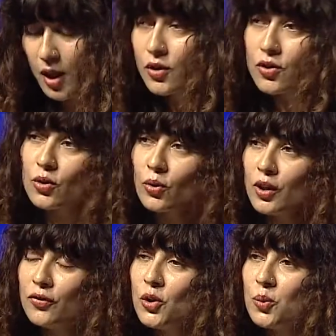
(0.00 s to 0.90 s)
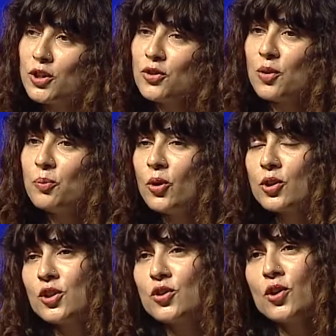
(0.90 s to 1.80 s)
So if you were to
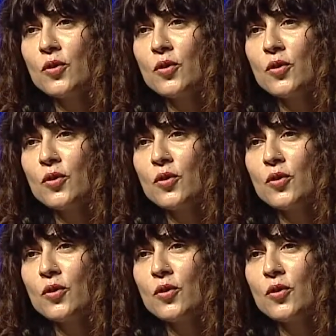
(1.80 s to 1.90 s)
report it to your